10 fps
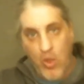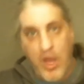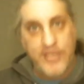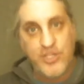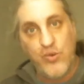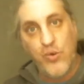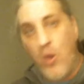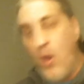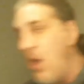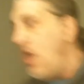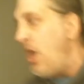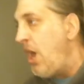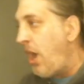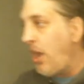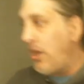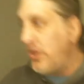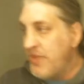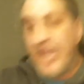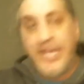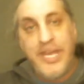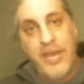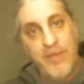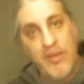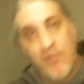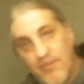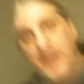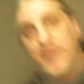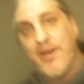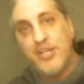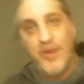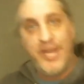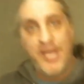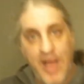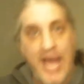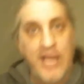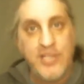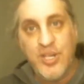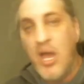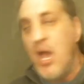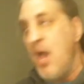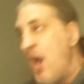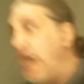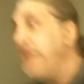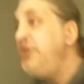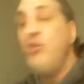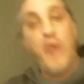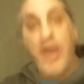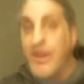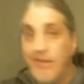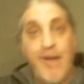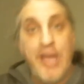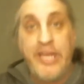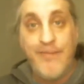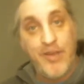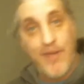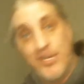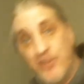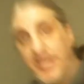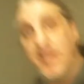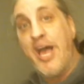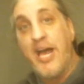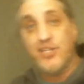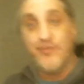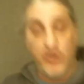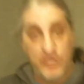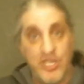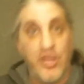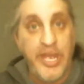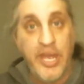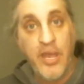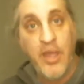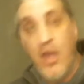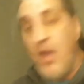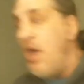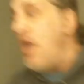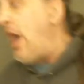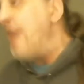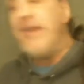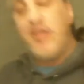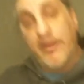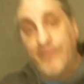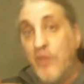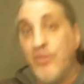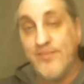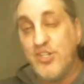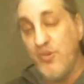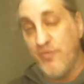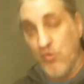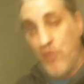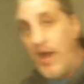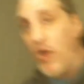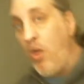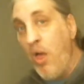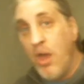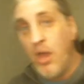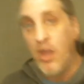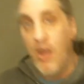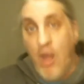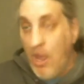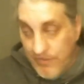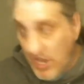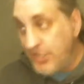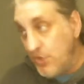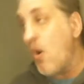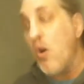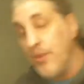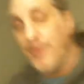high school, 98 people in my graduating class. I knew everybody in my graduating class personally. I may not have known them super well, But I knew all of